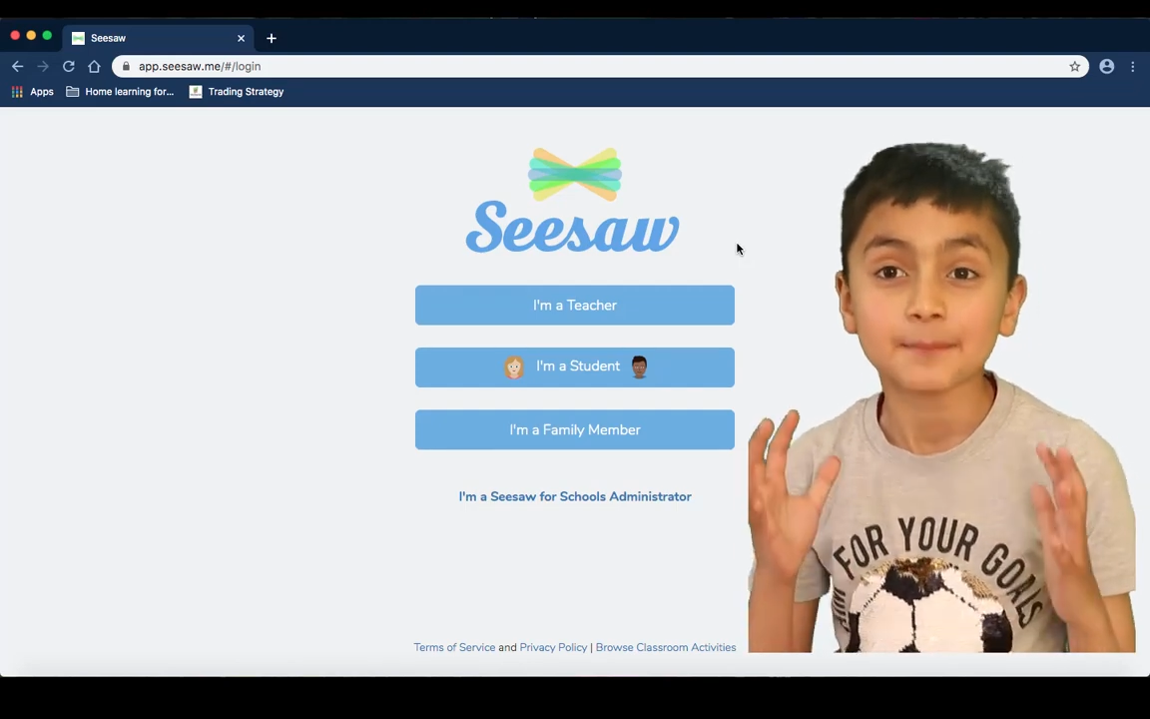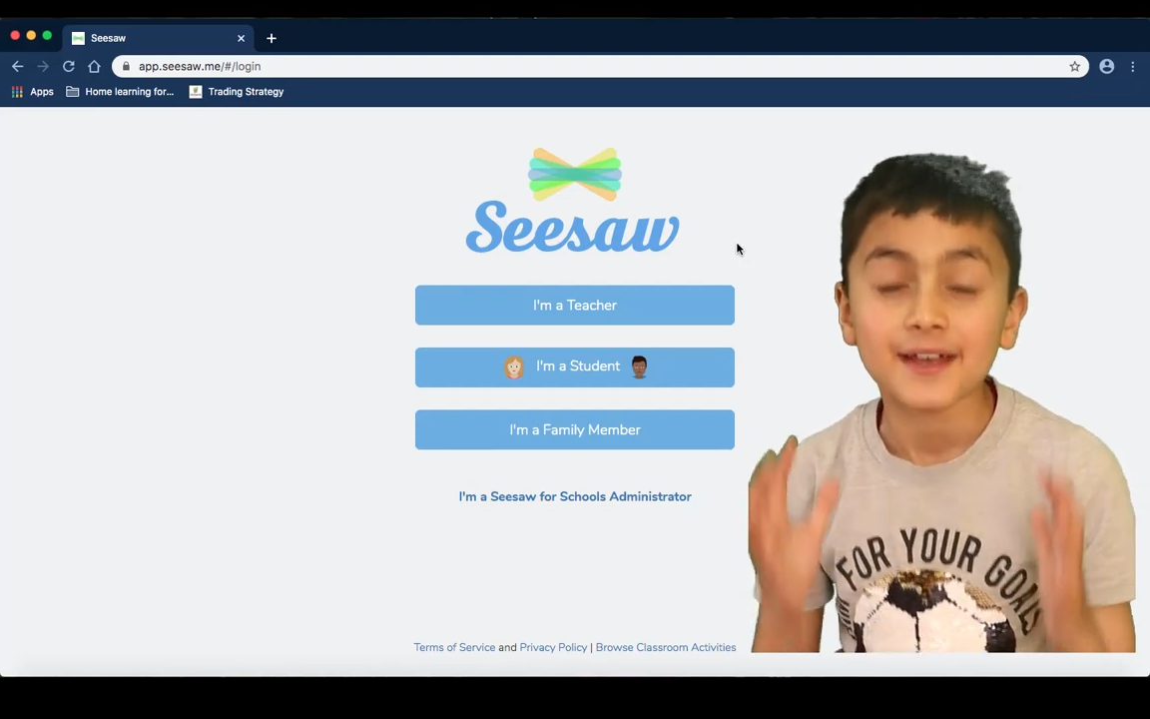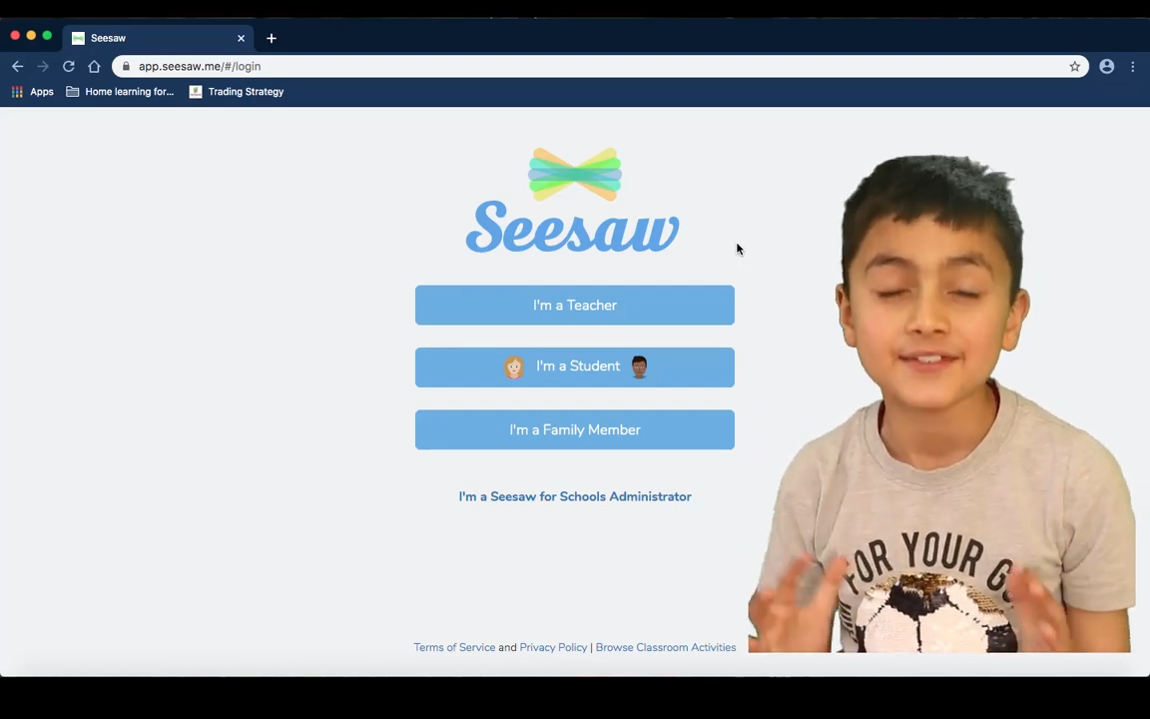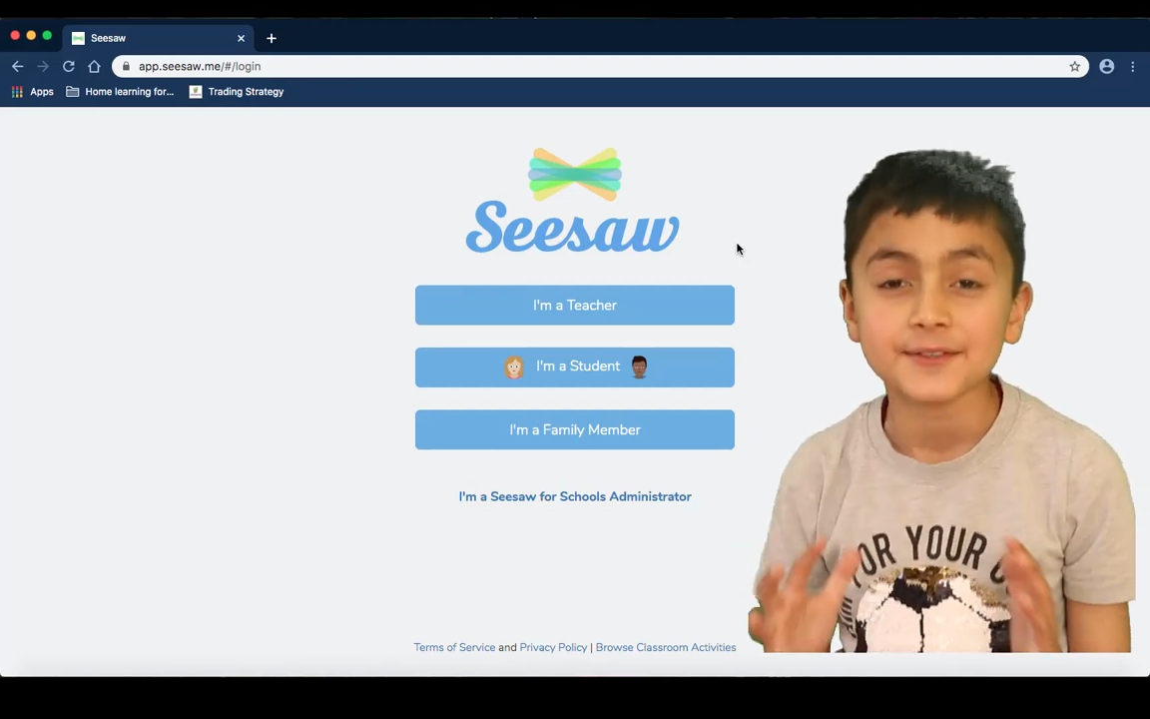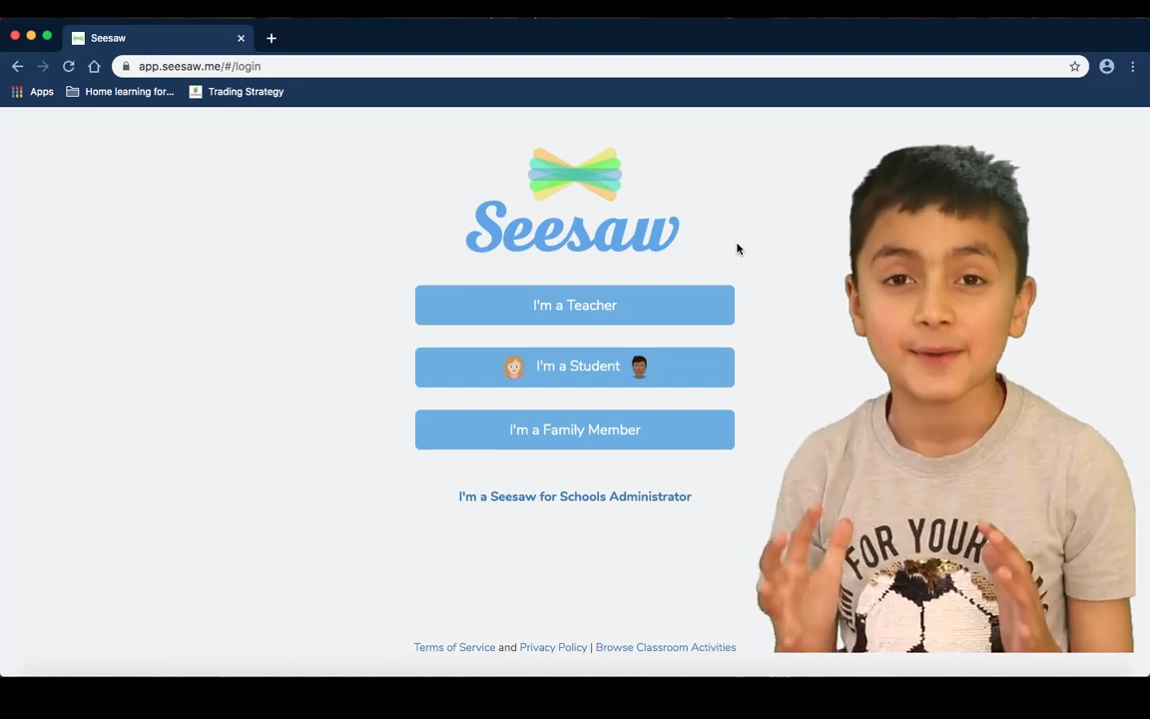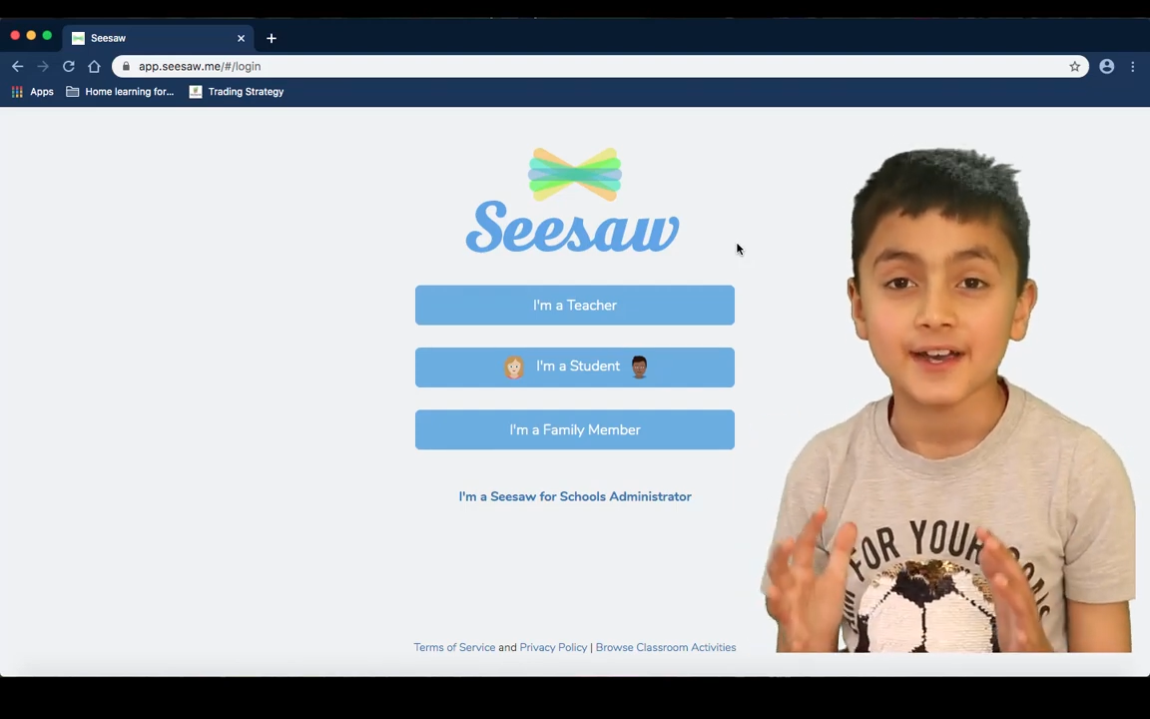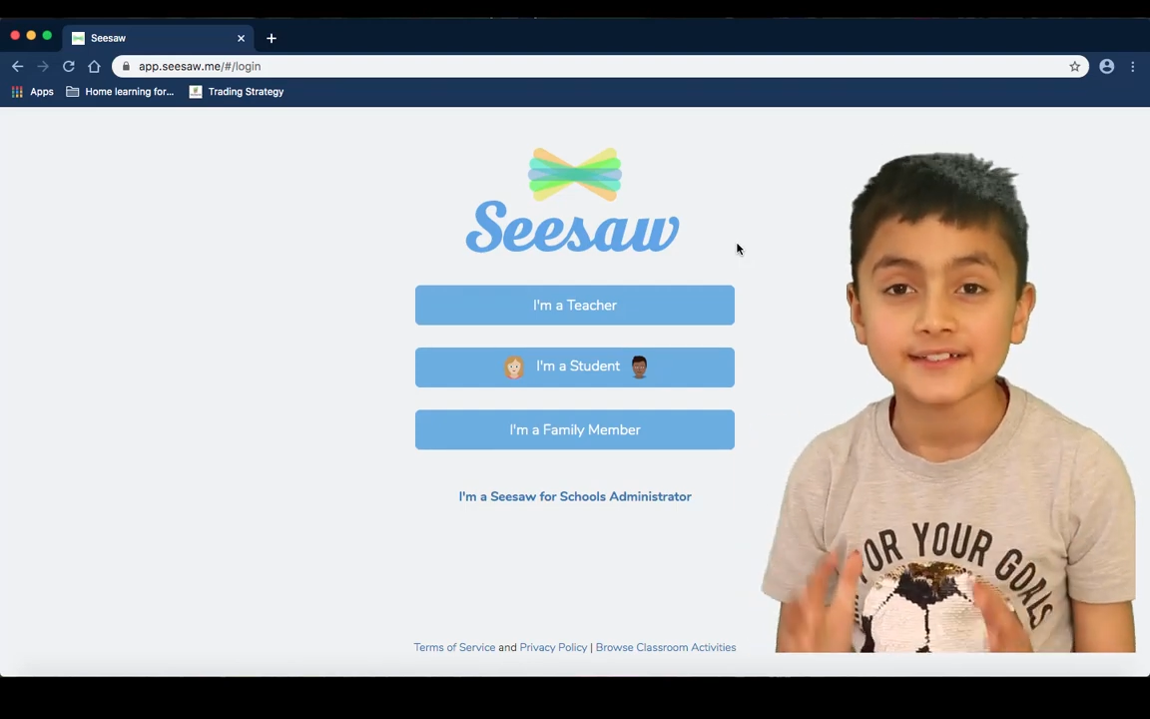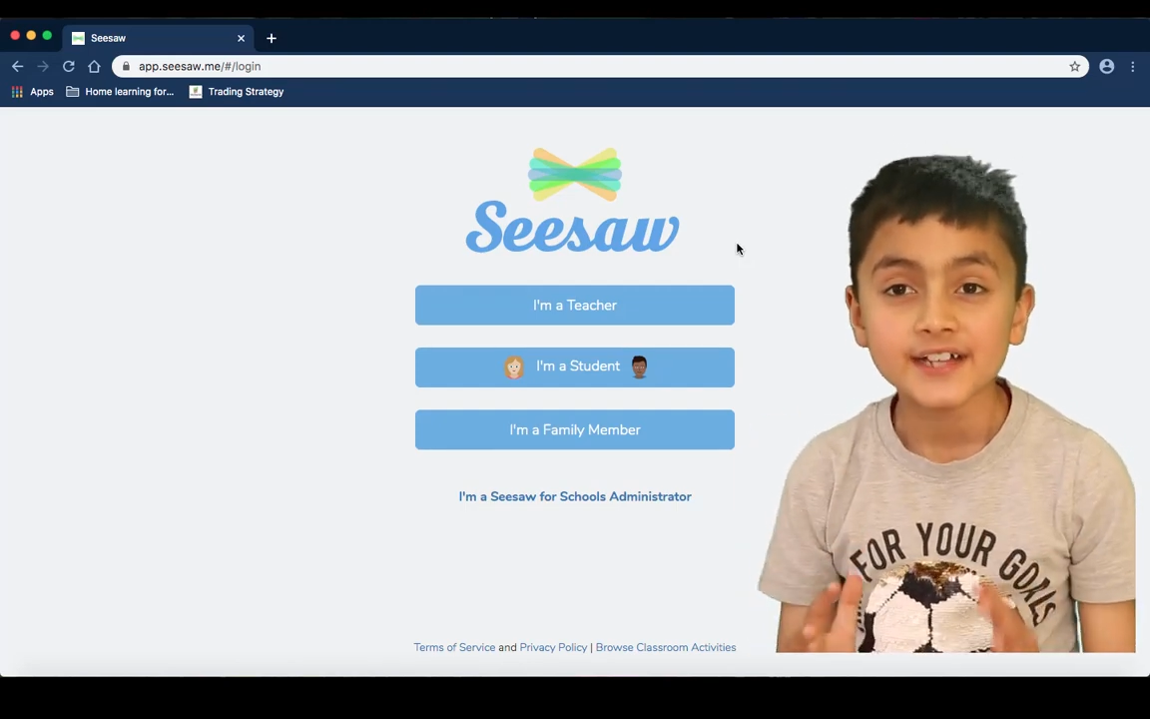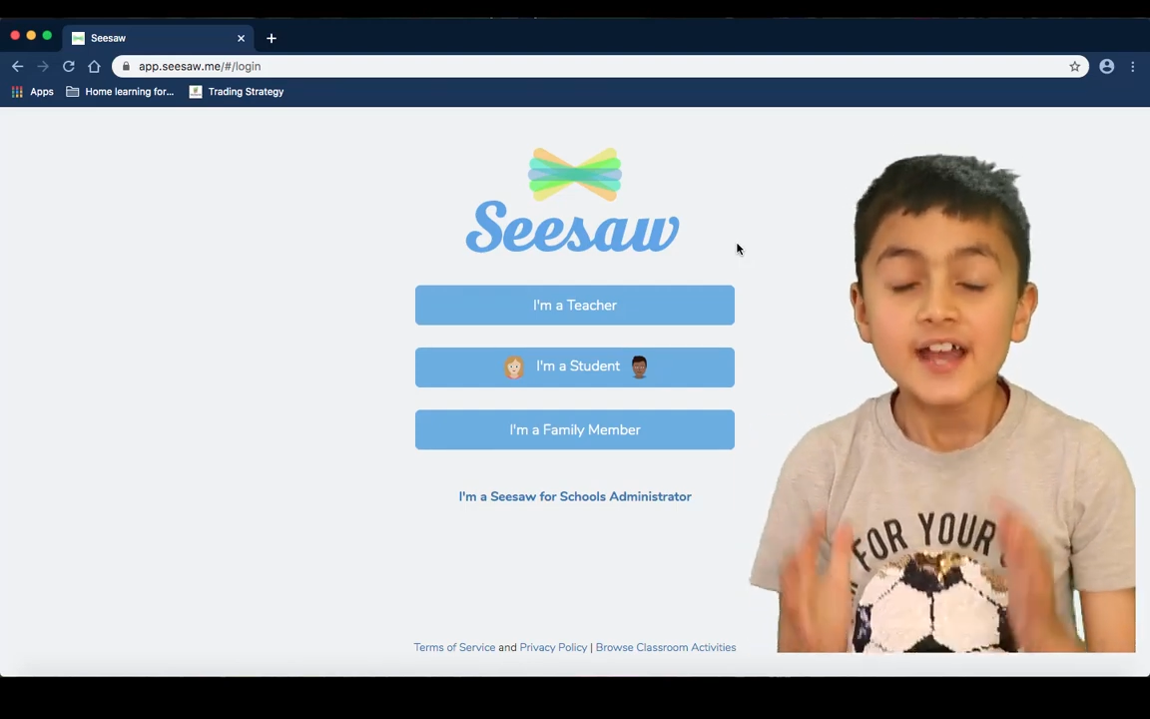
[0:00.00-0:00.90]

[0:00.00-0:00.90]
Mastermind.